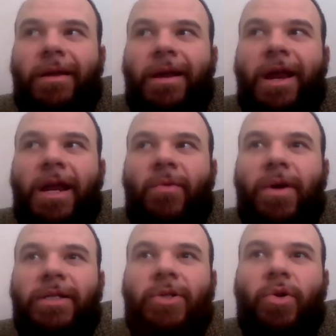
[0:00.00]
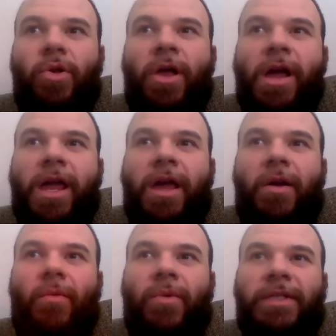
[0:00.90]
Anyways, good luck
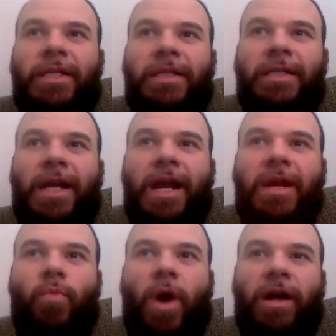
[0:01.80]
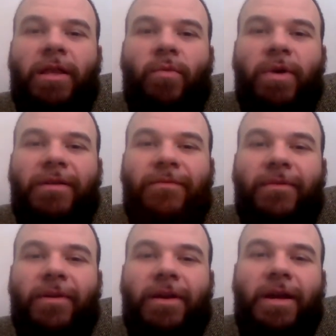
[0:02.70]
with Cincinnati, Riley Reiff,
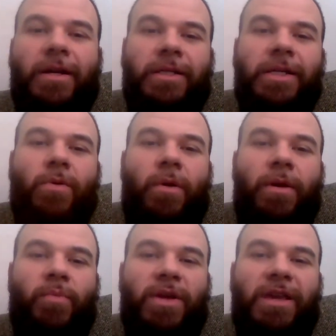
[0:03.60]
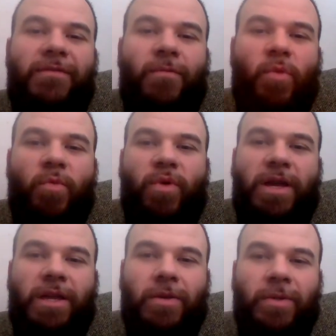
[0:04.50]
and I'll see you all when I bring you even more
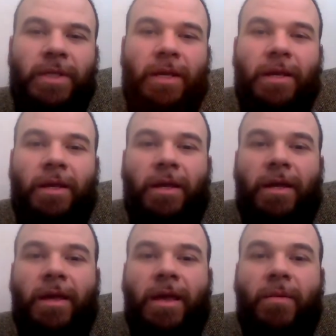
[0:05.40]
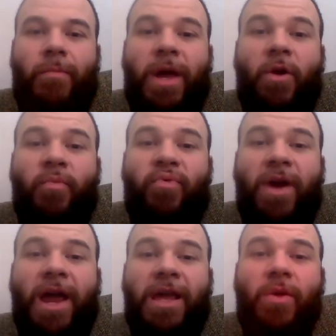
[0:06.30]
breaking news. Better
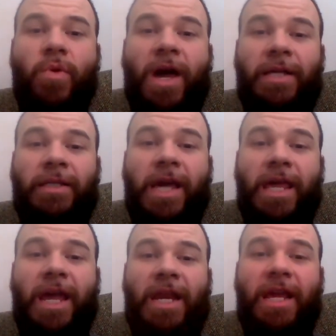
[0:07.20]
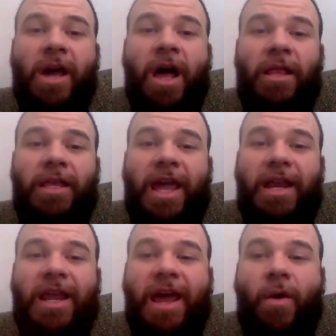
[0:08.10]
pray you guys get Kenny Golladay
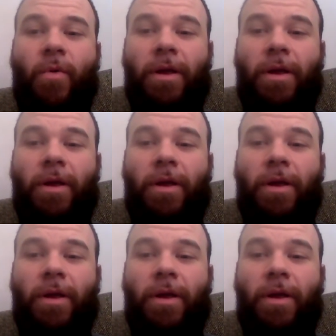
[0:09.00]
now.